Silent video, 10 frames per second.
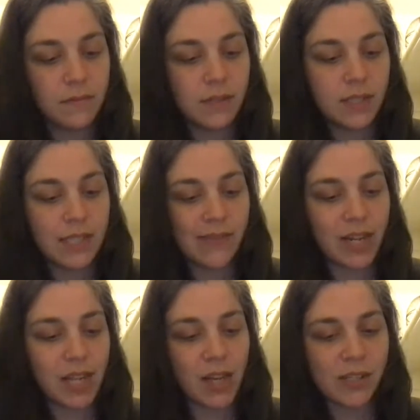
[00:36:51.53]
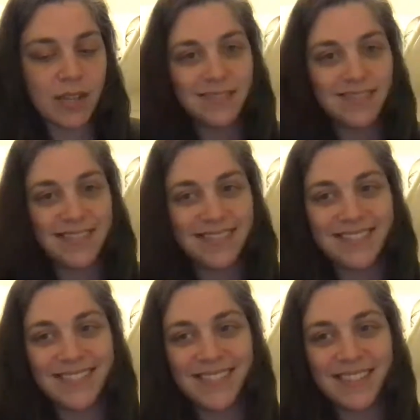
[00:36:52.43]
see if anything else comes.
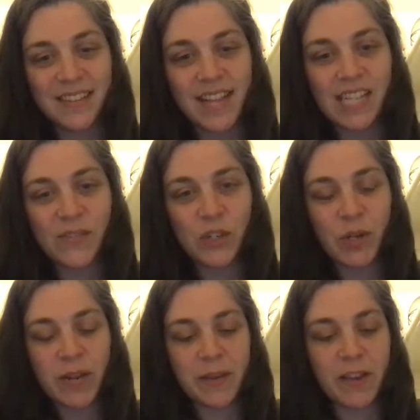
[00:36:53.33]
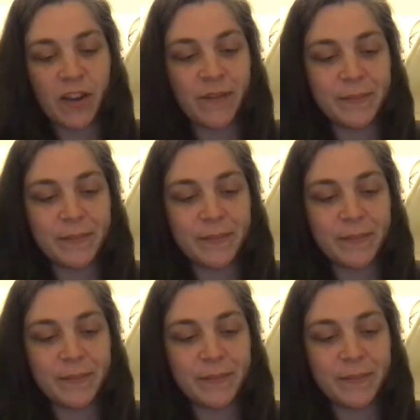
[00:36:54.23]
Thanks for joining me, y'all.